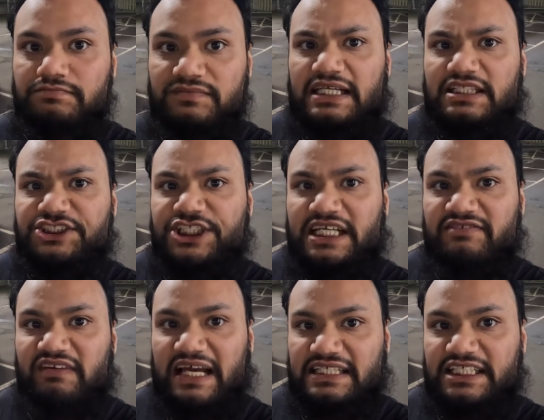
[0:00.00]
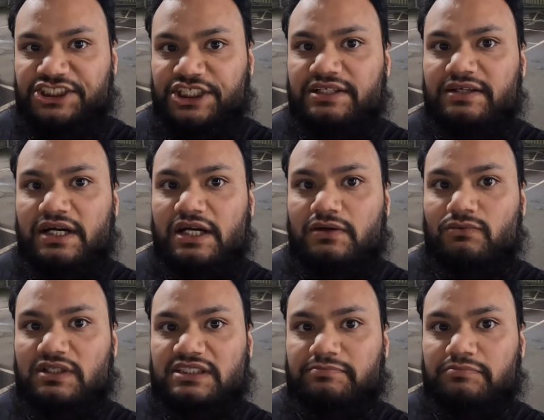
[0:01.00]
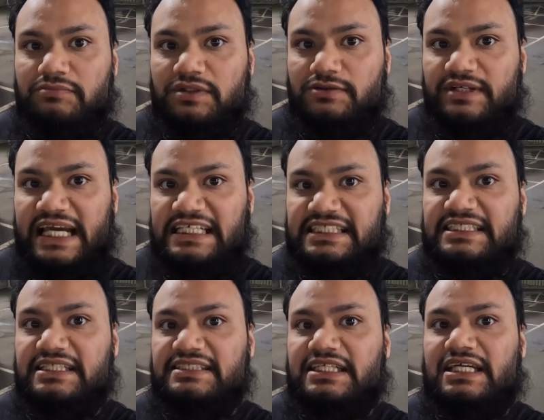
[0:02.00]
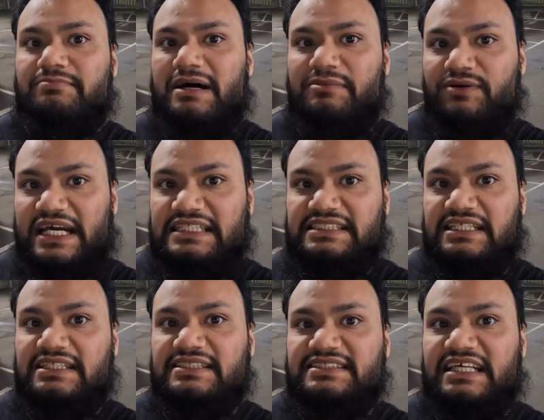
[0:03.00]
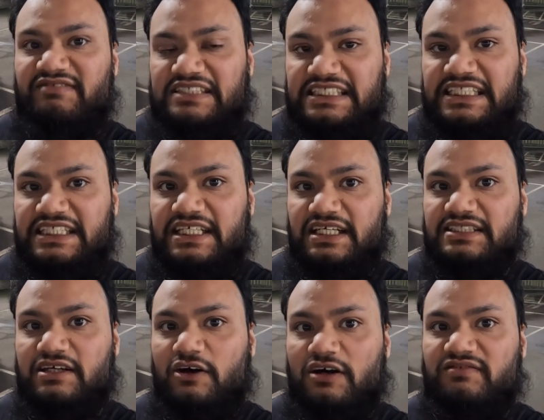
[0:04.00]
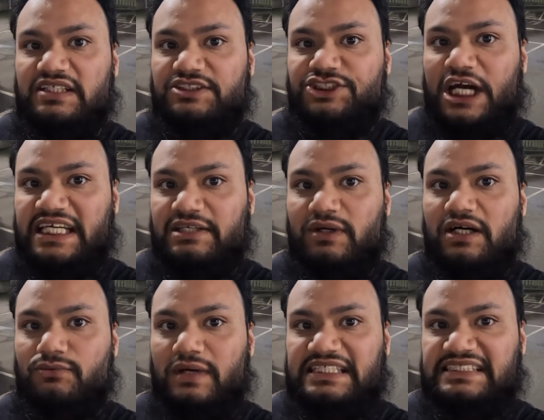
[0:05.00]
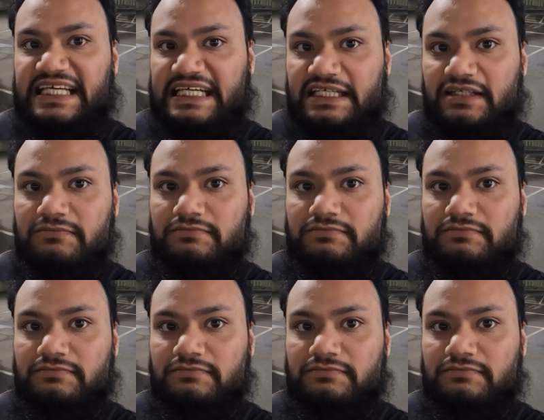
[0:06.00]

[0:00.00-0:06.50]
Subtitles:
And the Checkered Flag Edition was created to commemorate 70 years of Jaguar racing.